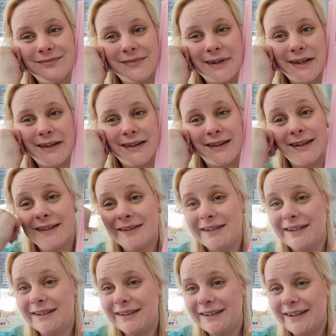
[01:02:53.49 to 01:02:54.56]
I
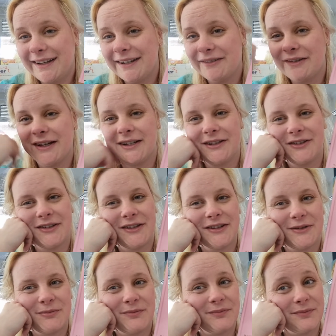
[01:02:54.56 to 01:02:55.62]
kind of had a thought
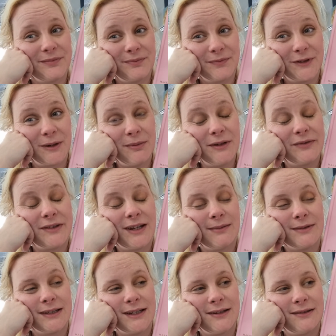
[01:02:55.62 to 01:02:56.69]
a couple of
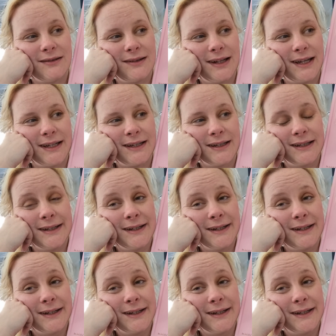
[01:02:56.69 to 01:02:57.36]
times now, like